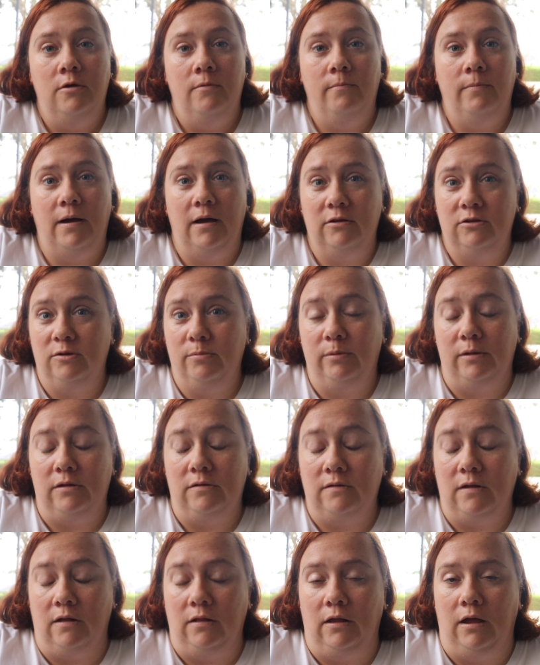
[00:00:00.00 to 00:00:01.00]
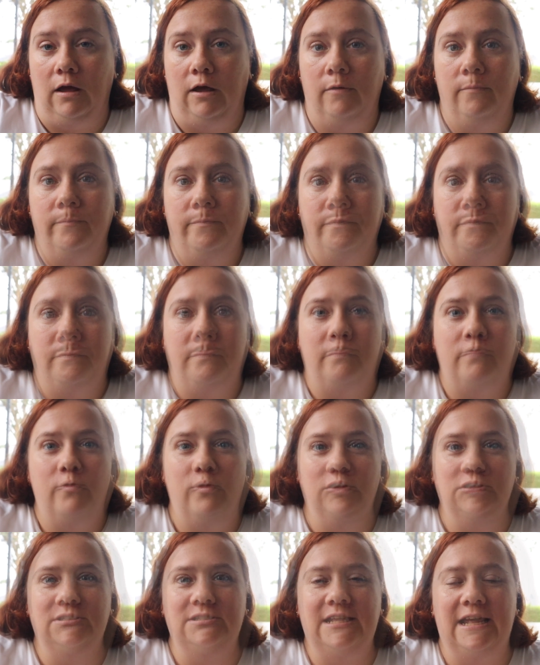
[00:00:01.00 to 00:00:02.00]
possibly Sunday. Of
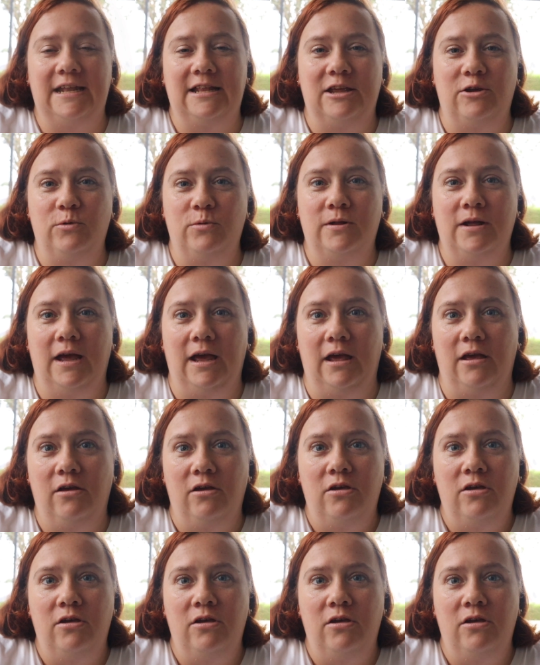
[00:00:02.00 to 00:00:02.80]
course, they do take